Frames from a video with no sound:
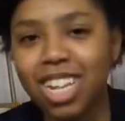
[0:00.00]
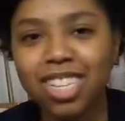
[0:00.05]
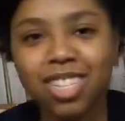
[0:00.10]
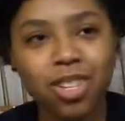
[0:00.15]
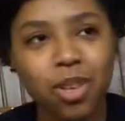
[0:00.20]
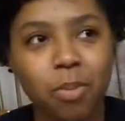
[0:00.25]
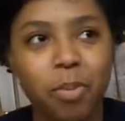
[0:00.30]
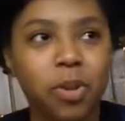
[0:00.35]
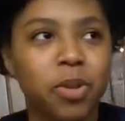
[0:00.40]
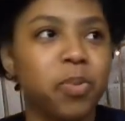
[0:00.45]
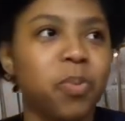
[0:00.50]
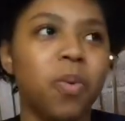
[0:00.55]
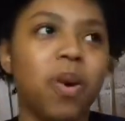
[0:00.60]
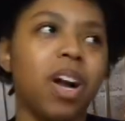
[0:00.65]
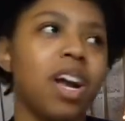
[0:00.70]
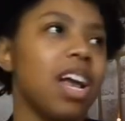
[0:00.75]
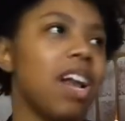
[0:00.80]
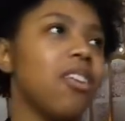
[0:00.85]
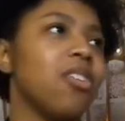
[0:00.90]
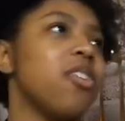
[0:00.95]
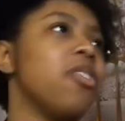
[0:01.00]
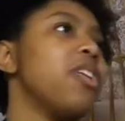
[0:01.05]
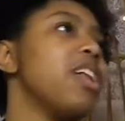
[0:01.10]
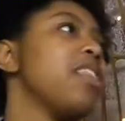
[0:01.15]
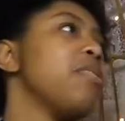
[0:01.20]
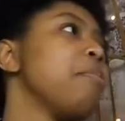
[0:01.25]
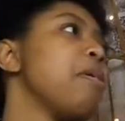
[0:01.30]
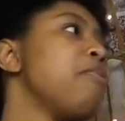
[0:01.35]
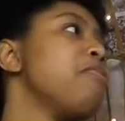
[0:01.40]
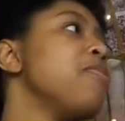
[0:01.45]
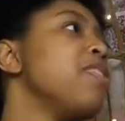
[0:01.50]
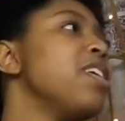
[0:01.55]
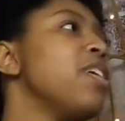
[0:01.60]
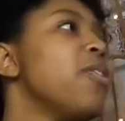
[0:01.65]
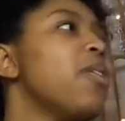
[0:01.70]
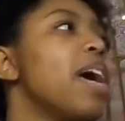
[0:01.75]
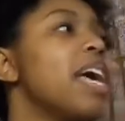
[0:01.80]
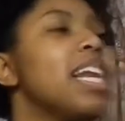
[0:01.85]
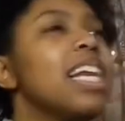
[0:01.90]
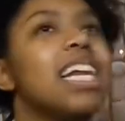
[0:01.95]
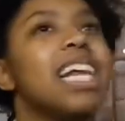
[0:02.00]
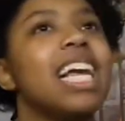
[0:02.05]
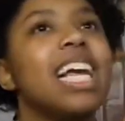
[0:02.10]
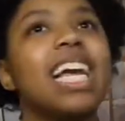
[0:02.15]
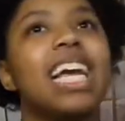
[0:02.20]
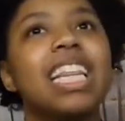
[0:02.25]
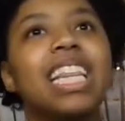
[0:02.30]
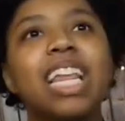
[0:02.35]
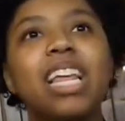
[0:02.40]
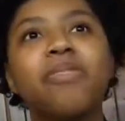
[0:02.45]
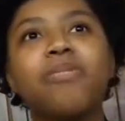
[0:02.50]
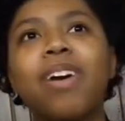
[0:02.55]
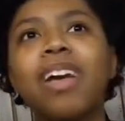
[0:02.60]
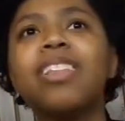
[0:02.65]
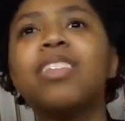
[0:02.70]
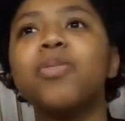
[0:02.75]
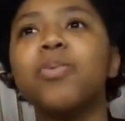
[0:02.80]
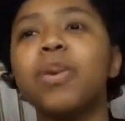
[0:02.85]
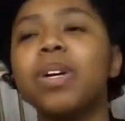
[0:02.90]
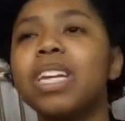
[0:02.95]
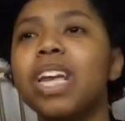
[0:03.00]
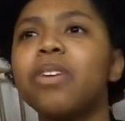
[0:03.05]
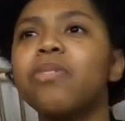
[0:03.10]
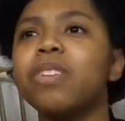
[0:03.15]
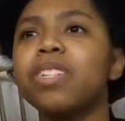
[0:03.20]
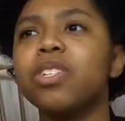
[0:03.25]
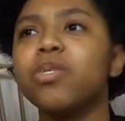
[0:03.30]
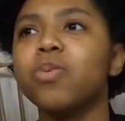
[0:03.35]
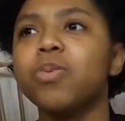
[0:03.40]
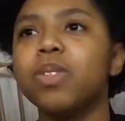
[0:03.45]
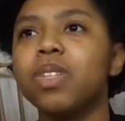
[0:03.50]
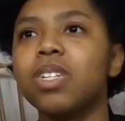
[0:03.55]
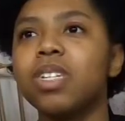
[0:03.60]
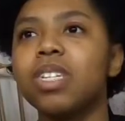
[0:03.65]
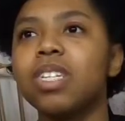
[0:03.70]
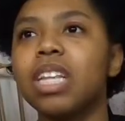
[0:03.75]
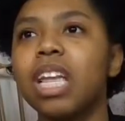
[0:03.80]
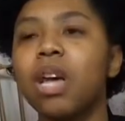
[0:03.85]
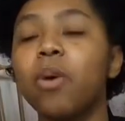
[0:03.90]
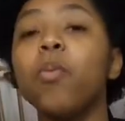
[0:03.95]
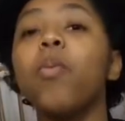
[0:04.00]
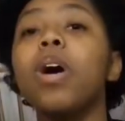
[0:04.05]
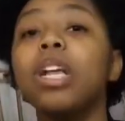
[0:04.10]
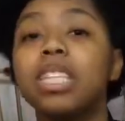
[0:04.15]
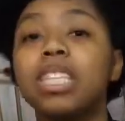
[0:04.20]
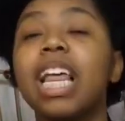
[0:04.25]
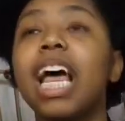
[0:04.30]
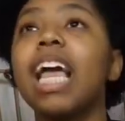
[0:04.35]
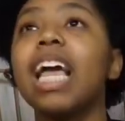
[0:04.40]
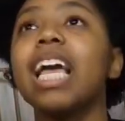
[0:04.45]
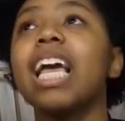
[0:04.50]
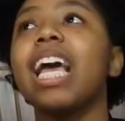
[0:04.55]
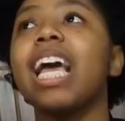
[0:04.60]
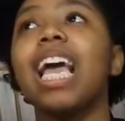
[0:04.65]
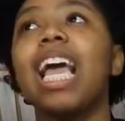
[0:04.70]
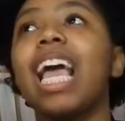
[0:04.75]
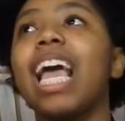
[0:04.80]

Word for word: is just so much work. I don't know nothing about video editing. And then finally one day, Richard was just like, one, like,